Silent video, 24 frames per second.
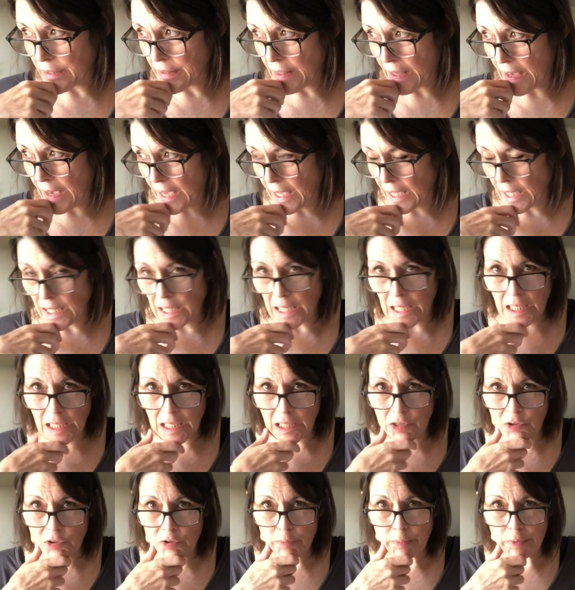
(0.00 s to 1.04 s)
that in any
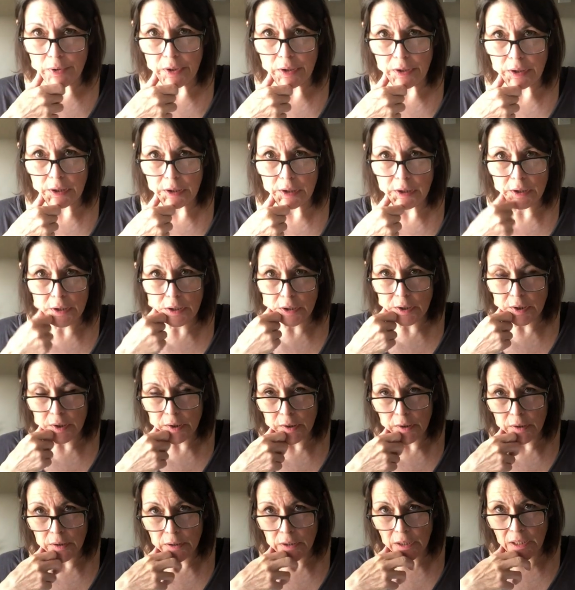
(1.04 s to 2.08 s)
other book
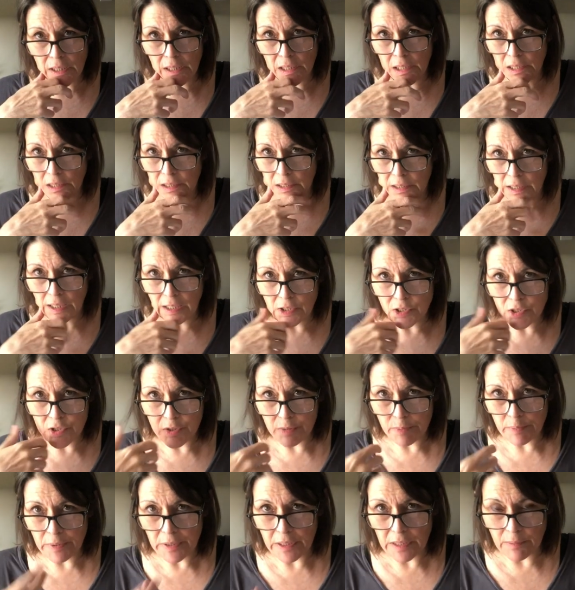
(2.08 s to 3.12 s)
like that
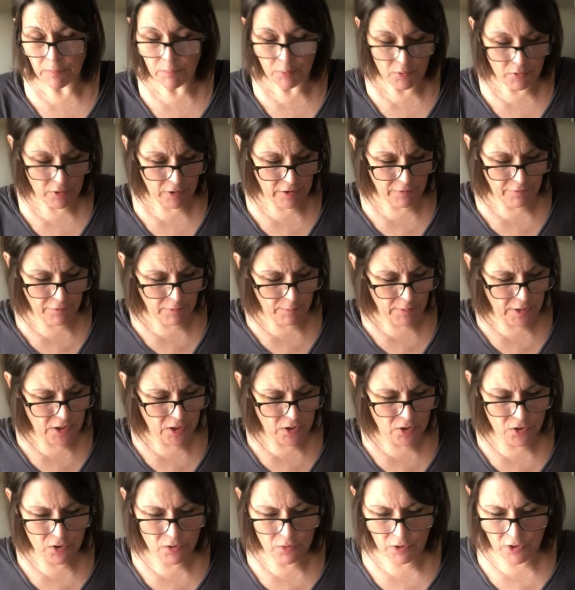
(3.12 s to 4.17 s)
should be important
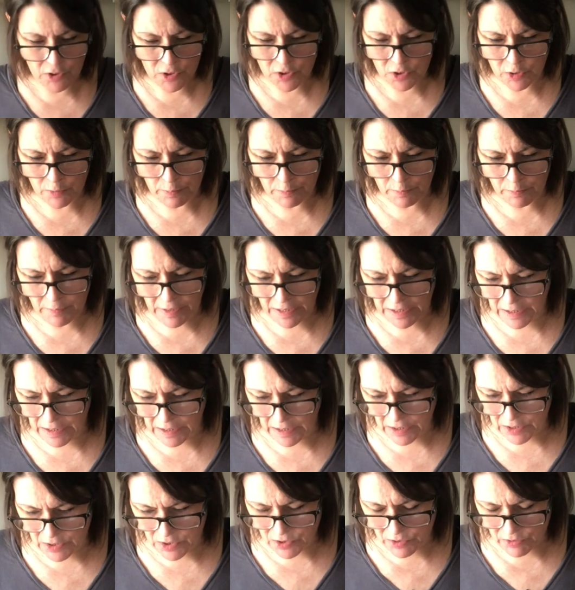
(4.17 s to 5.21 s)
information to our soap making
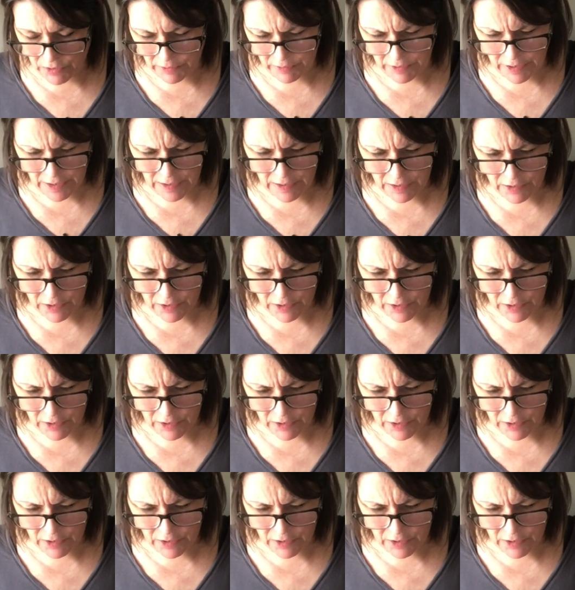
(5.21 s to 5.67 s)
history right